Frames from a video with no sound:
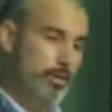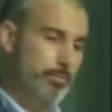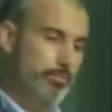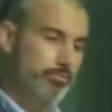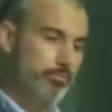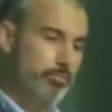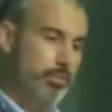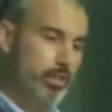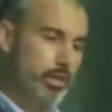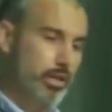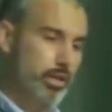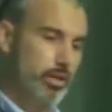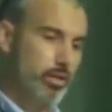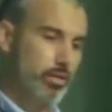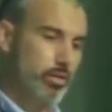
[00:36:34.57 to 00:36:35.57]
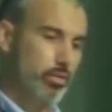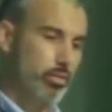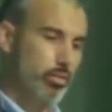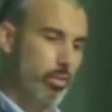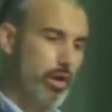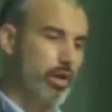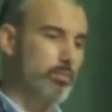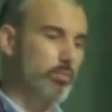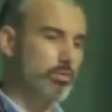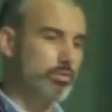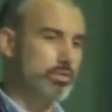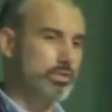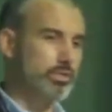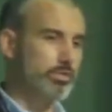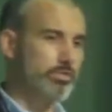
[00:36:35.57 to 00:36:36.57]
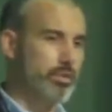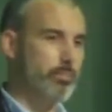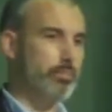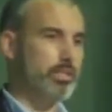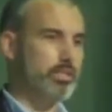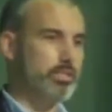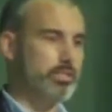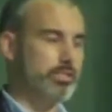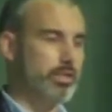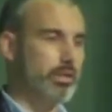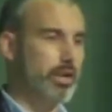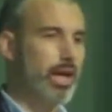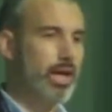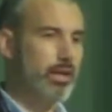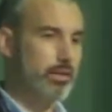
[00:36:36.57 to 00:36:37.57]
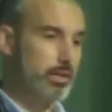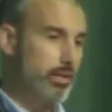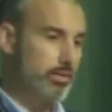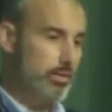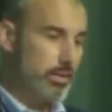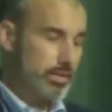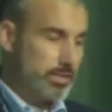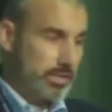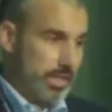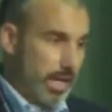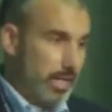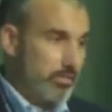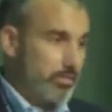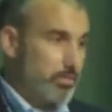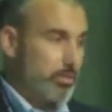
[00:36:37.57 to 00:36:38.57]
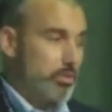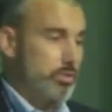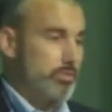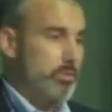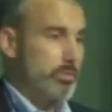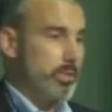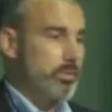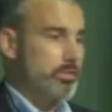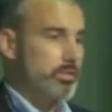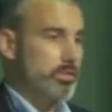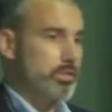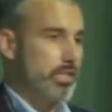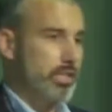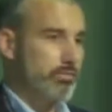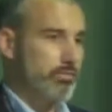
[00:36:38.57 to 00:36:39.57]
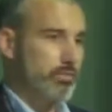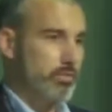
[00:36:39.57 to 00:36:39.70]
Um, wearables, Fitbits, they're not, again, they're not designed for emergency